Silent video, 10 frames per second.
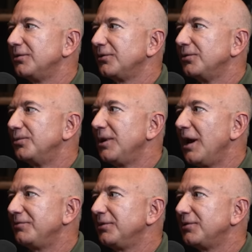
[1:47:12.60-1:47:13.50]
so we
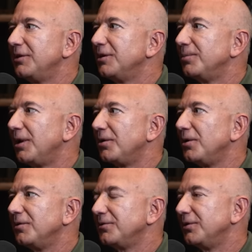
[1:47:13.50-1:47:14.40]
have to think about
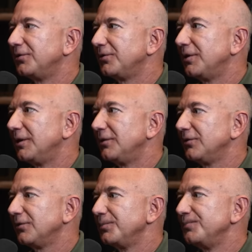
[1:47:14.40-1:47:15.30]
all of those things.